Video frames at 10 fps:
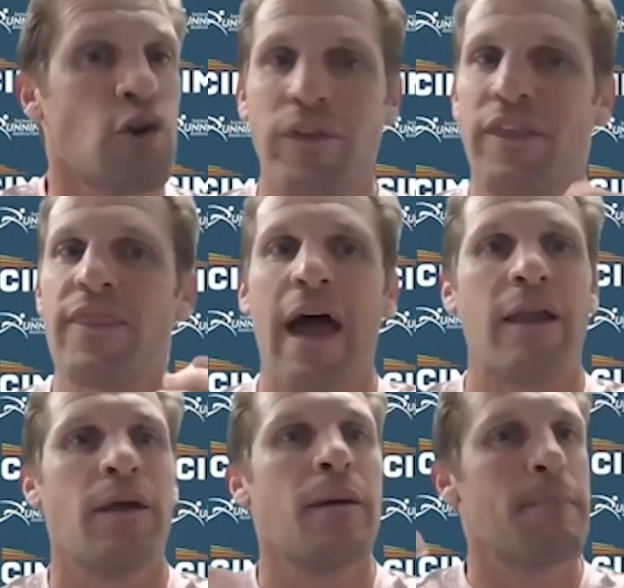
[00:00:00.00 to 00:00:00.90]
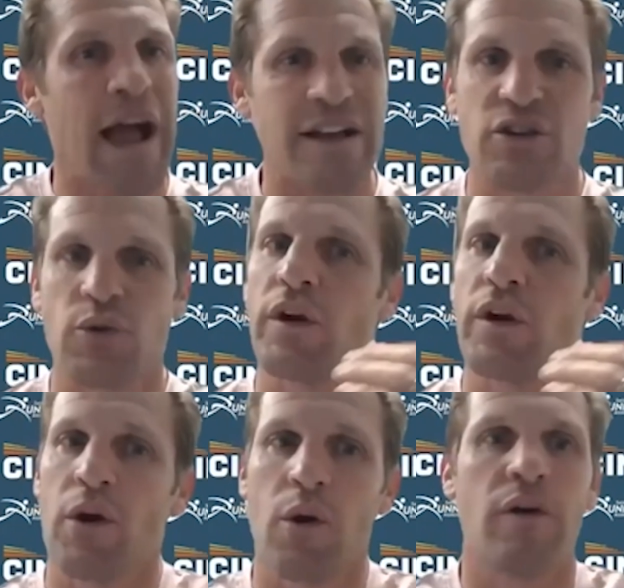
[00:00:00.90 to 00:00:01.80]
within that magic
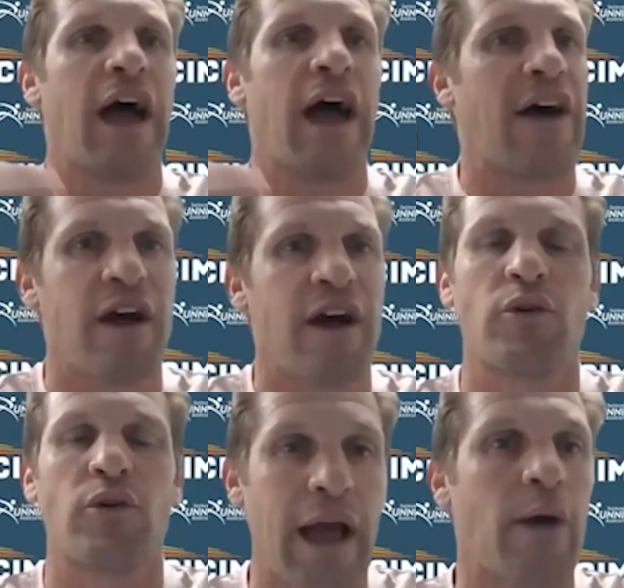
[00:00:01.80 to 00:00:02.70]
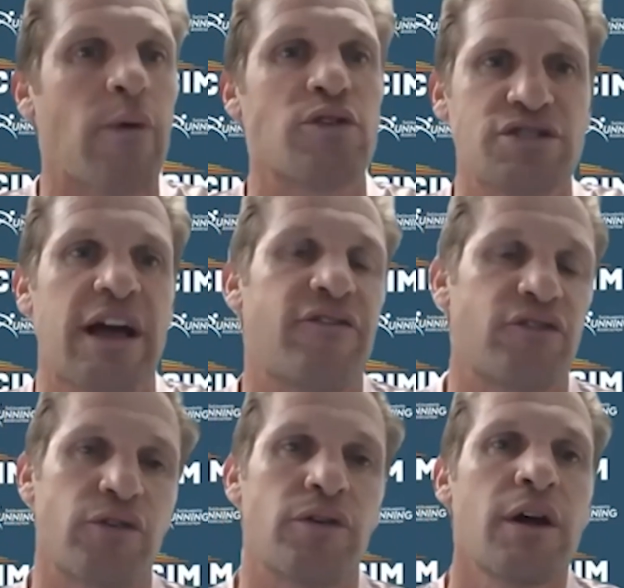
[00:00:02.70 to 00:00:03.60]
window of a half hour to an hour just
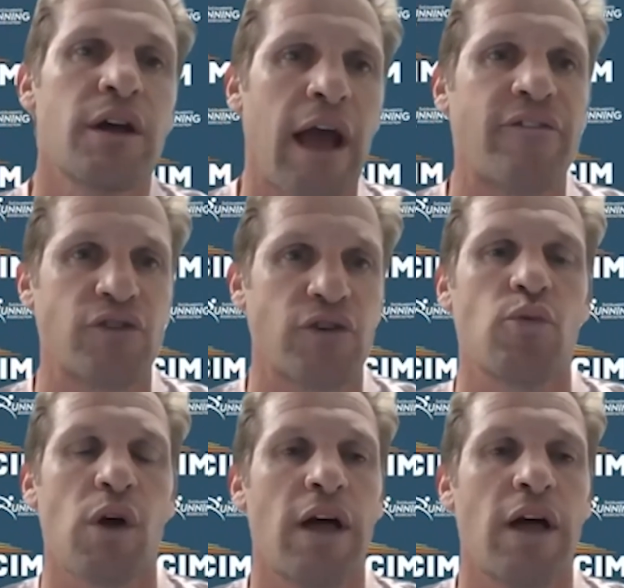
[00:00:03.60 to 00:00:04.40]
after you